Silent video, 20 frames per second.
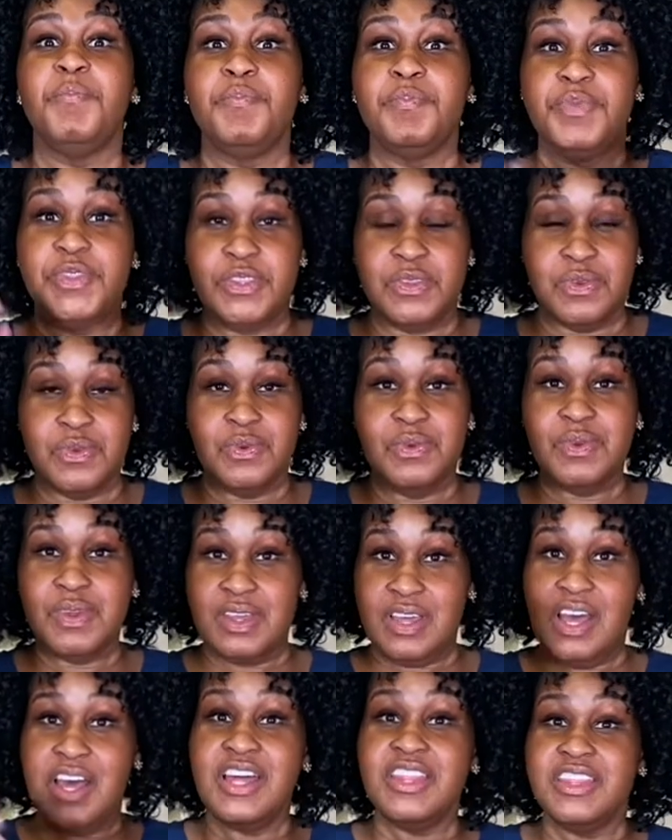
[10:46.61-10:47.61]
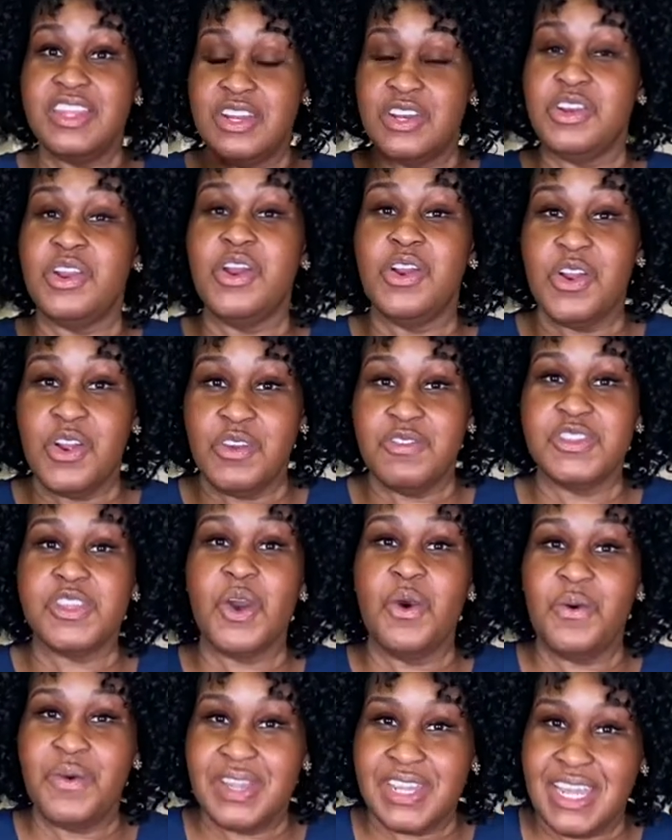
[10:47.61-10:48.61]
to cut the nerves
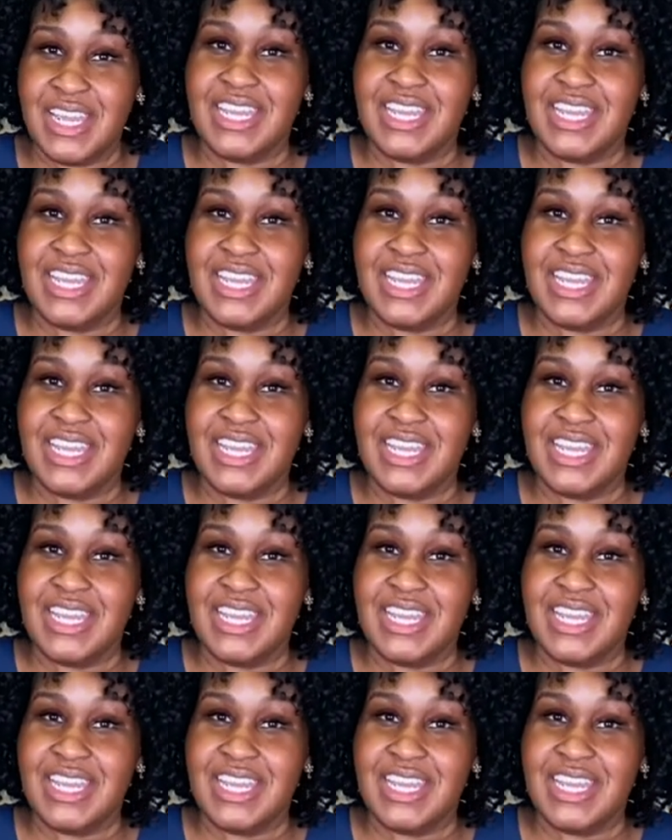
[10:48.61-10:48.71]
going